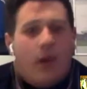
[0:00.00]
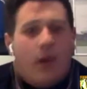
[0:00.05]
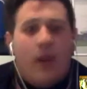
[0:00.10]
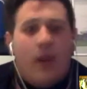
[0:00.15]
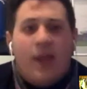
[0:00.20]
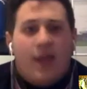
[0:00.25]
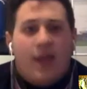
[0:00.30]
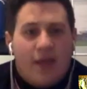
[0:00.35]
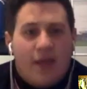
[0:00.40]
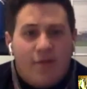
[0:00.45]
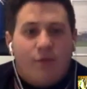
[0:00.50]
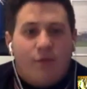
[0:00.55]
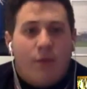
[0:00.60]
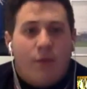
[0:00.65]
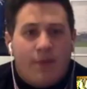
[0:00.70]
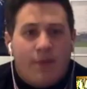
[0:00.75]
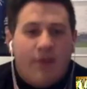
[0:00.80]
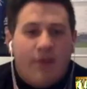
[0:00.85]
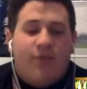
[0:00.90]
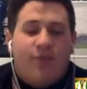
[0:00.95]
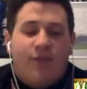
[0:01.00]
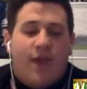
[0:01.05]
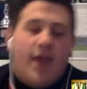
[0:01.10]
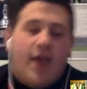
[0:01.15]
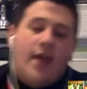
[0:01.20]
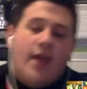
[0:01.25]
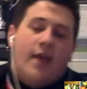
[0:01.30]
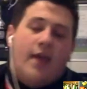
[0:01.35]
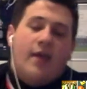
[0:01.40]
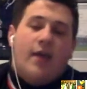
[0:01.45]
If Remy's fit
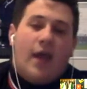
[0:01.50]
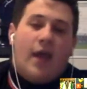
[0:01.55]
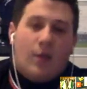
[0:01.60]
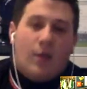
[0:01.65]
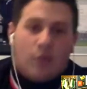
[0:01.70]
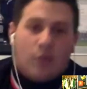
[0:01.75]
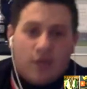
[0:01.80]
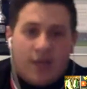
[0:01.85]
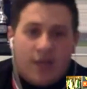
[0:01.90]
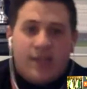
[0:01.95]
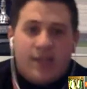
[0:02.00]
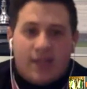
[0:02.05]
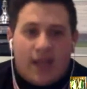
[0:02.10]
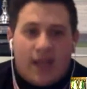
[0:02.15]
and we need to get